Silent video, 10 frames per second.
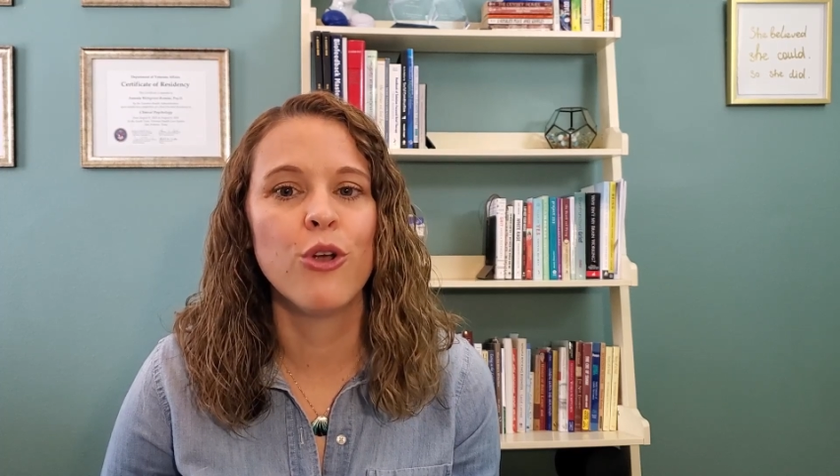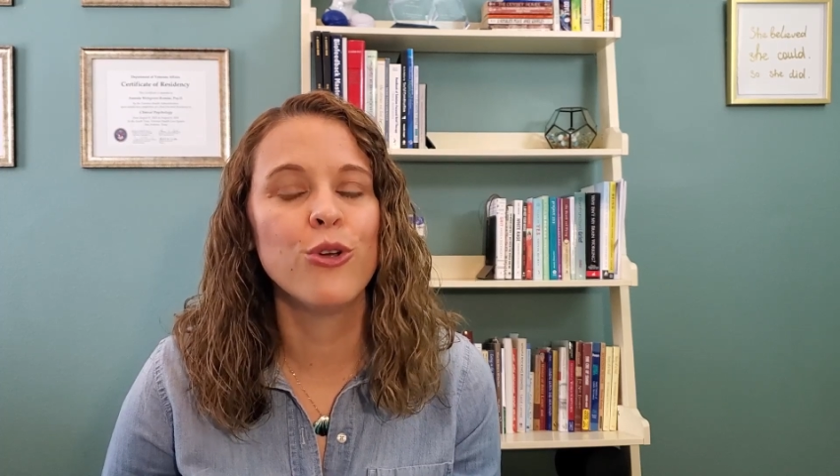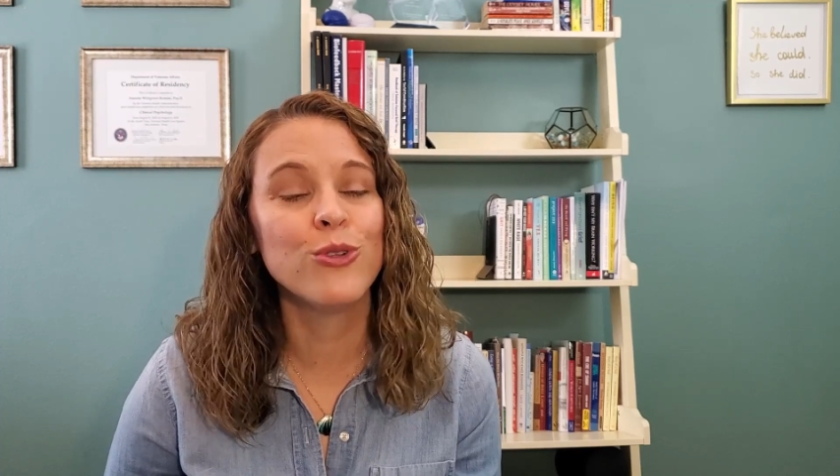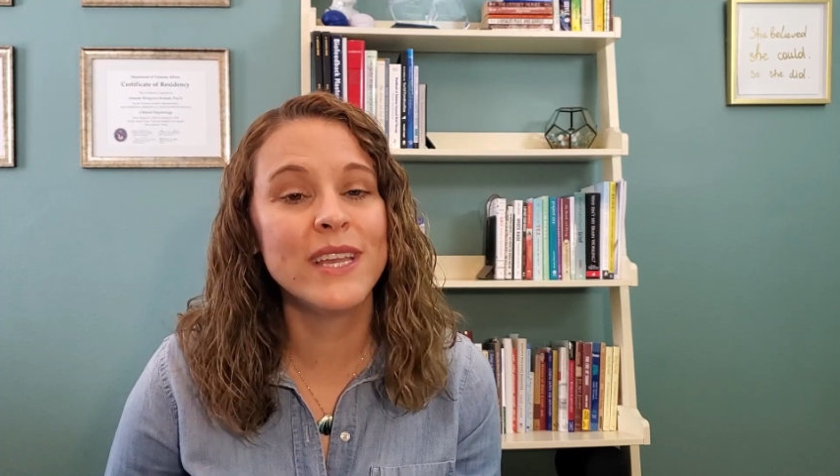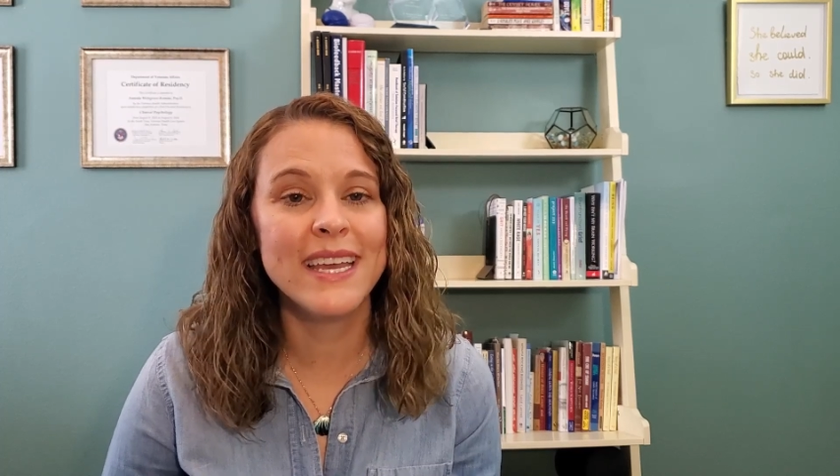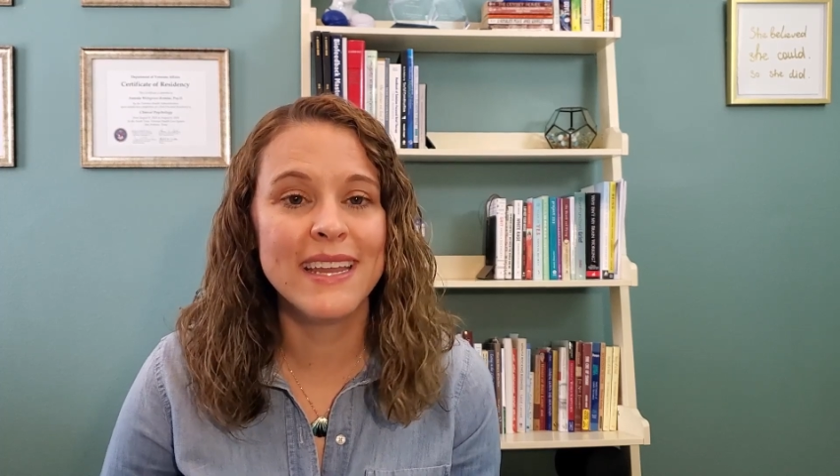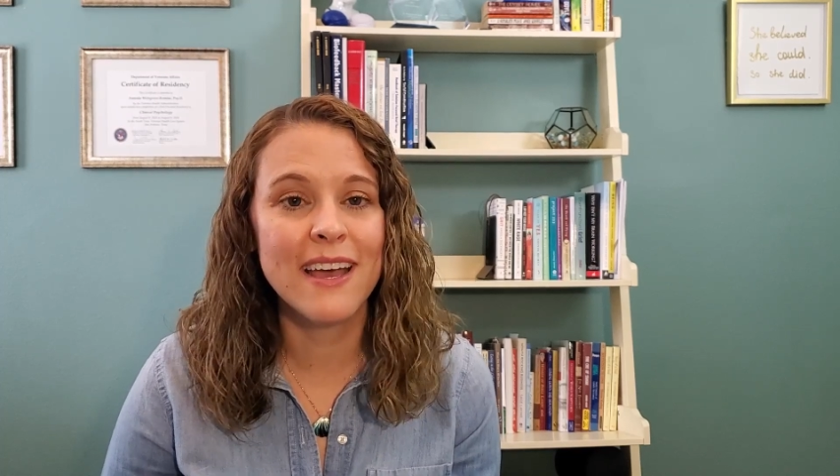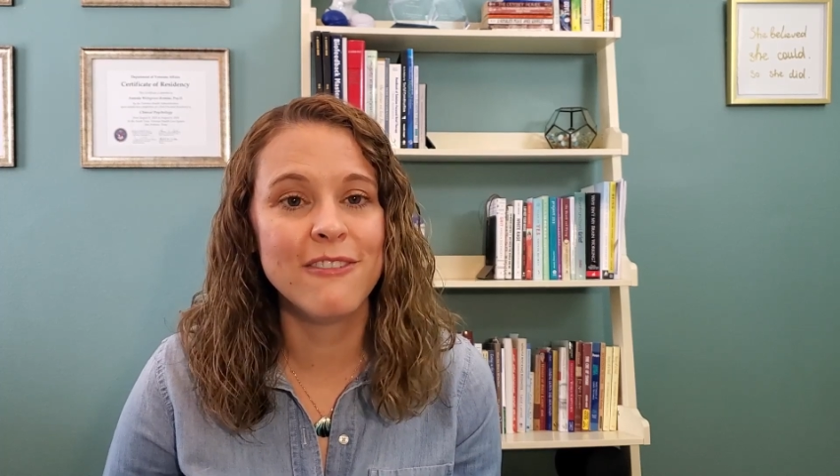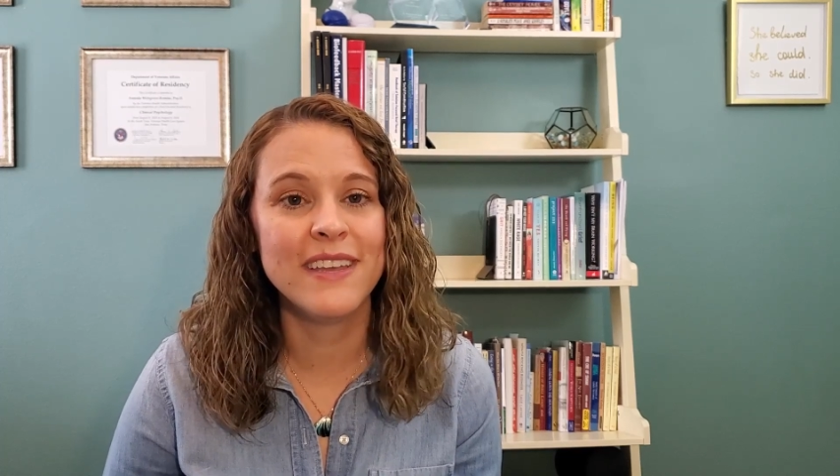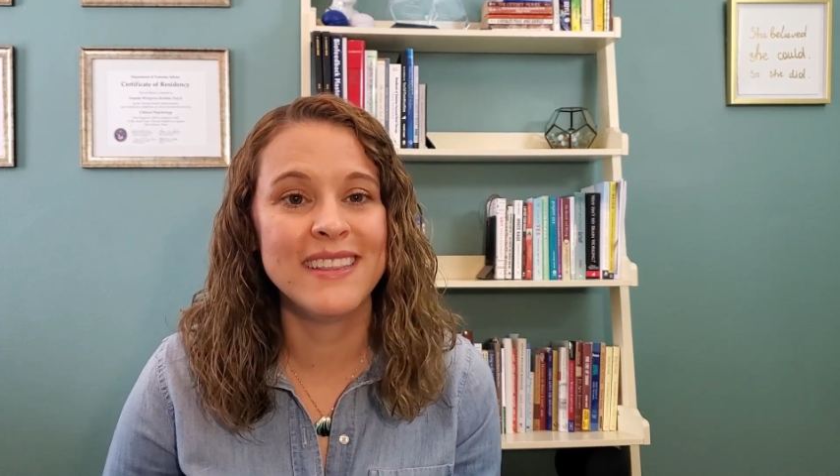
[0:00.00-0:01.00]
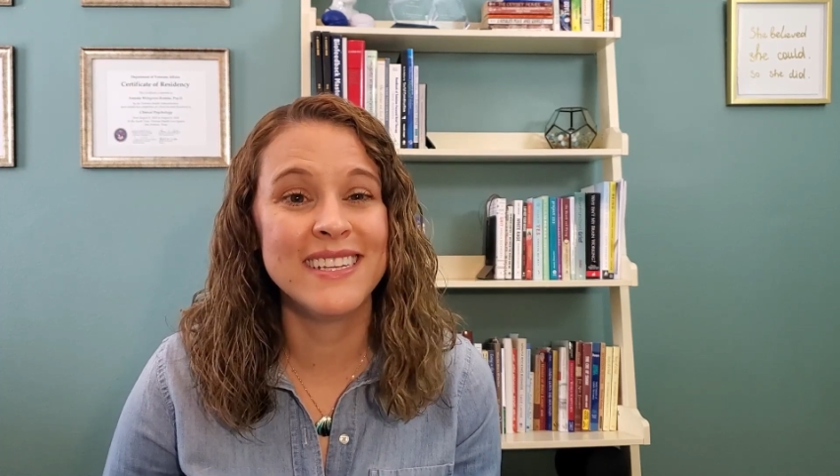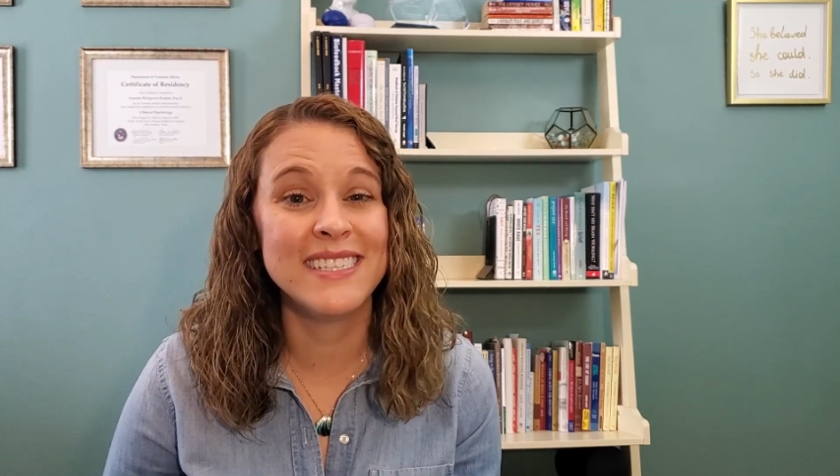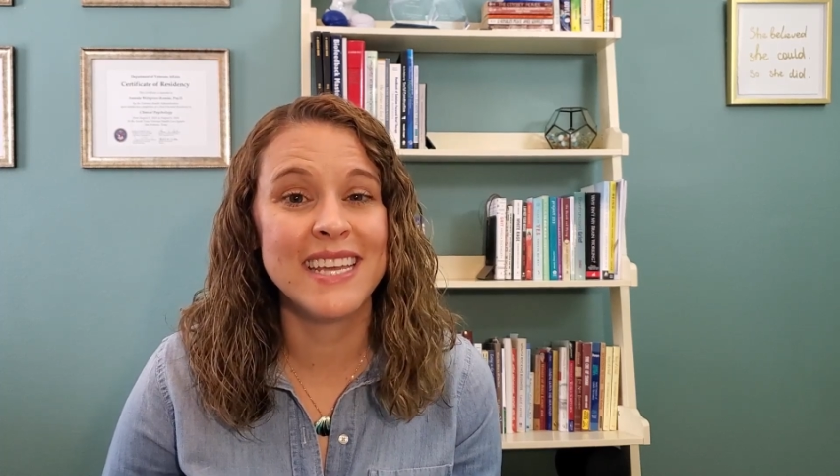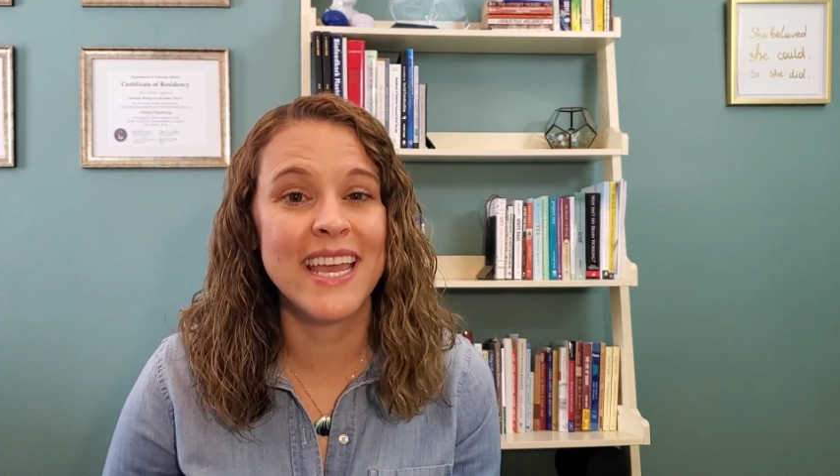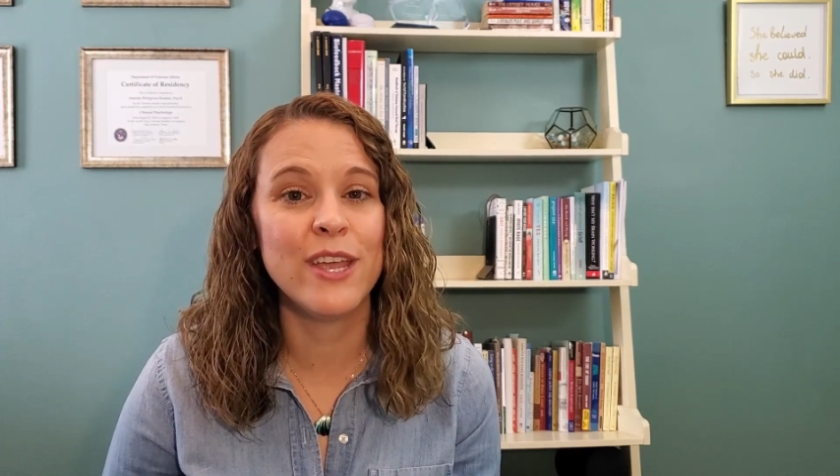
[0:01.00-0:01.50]
early enough in the
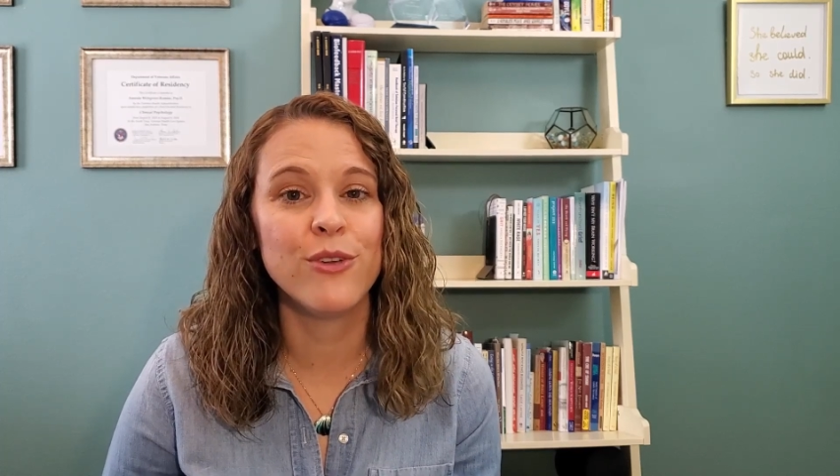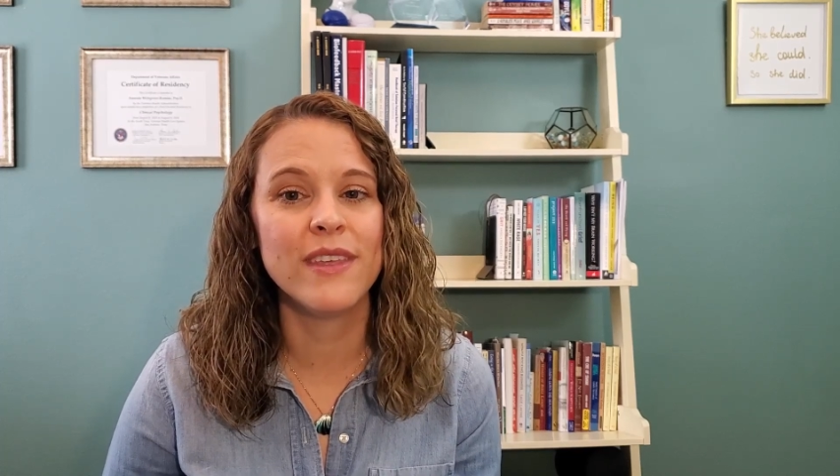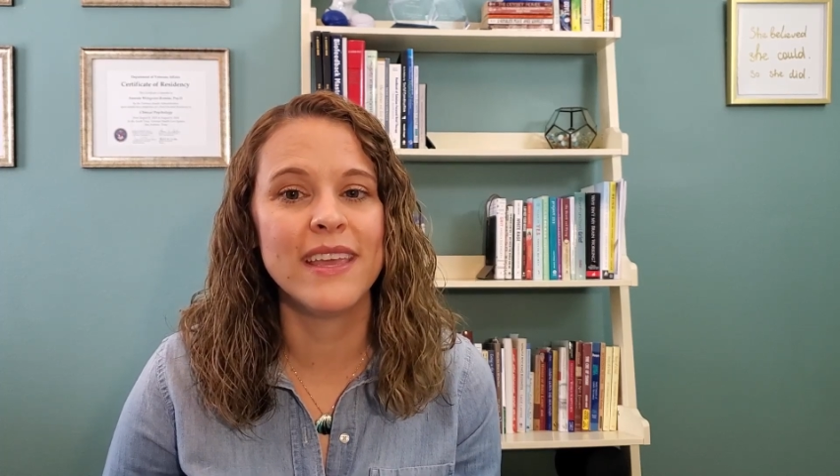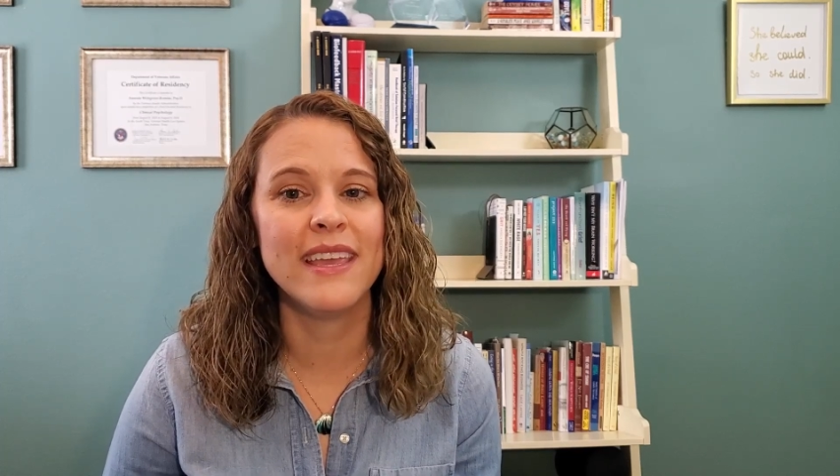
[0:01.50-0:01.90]
day or the